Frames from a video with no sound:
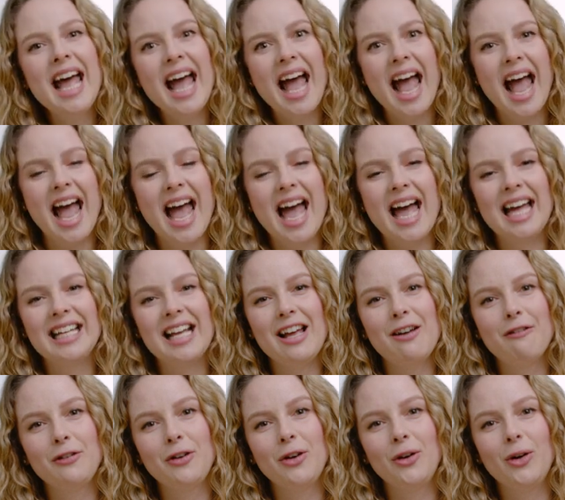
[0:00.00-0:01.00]
And
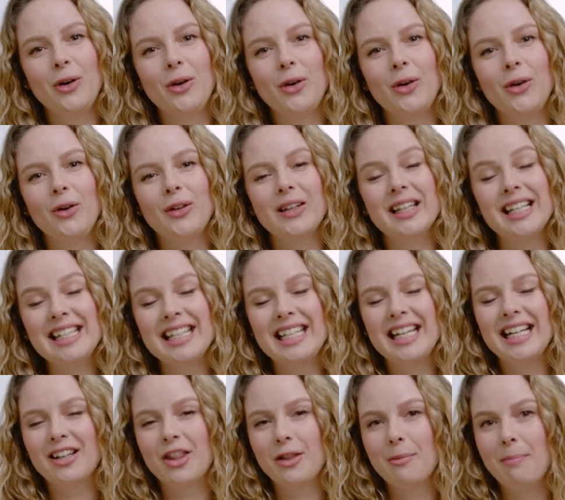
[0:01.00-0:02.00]
if you're listening
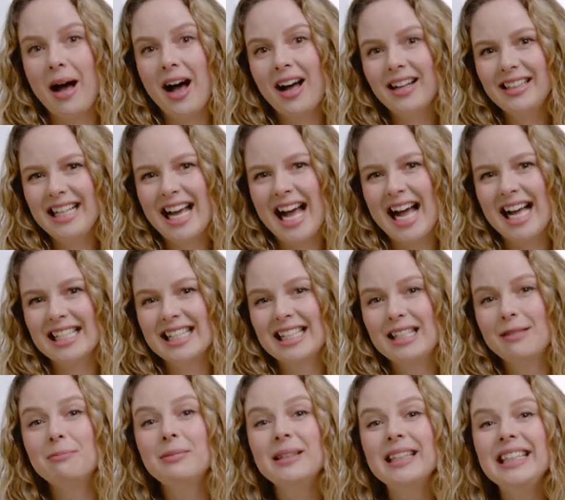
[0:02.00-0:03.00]
on the podcast,
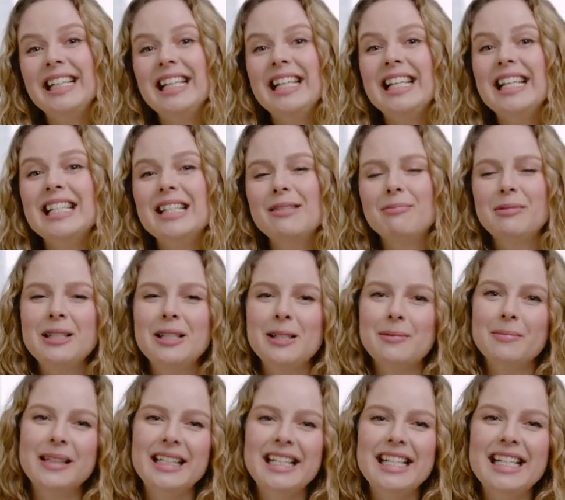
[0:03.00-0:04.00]
please, please,
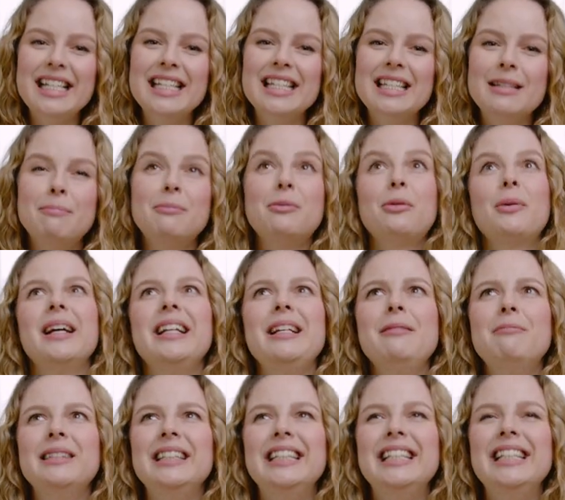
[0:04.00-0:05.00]
please, pretty
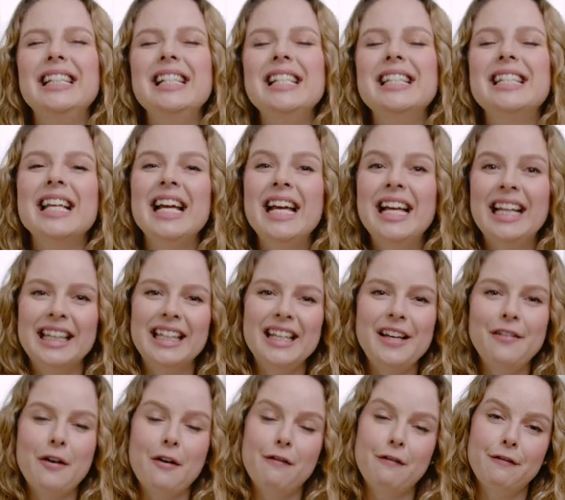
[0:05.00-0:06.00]
please, leave
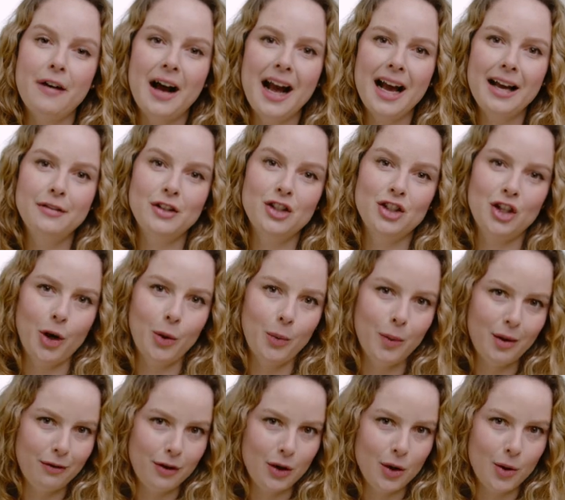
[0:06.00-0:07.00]
a 5-star
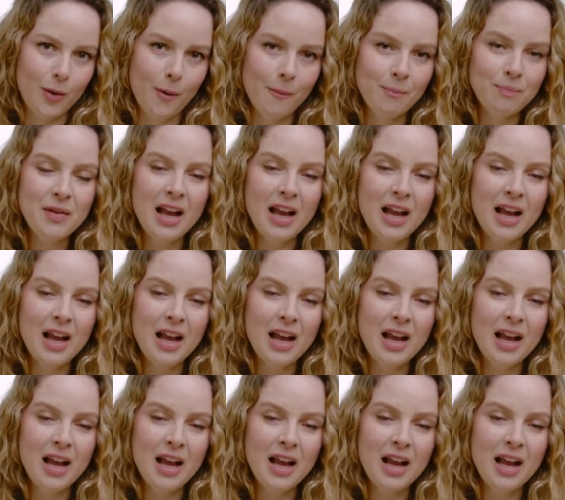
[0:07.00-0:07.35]
review.